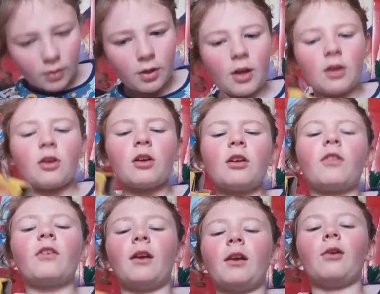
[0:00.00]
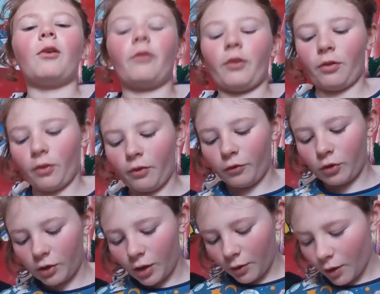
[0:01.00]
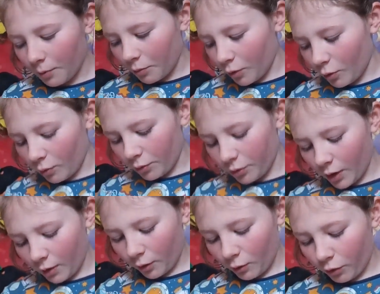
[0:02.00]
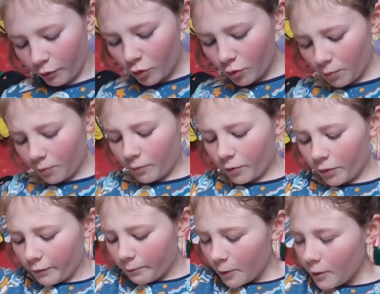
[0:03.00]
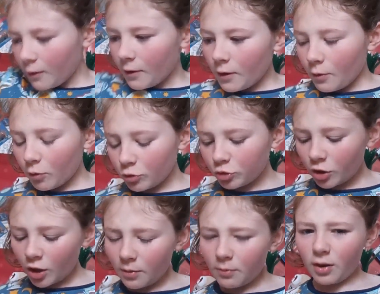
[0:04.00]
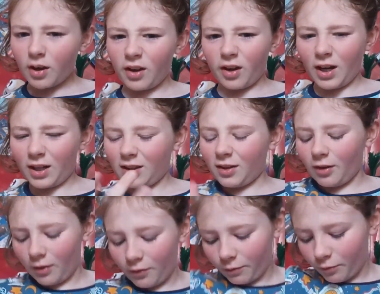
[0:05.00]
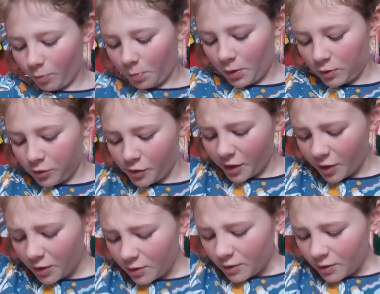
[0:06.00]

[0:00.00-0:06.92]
Yeah, you're gonna see a lot of this video. Yep, down goes the view. Watch time? I can't speak today.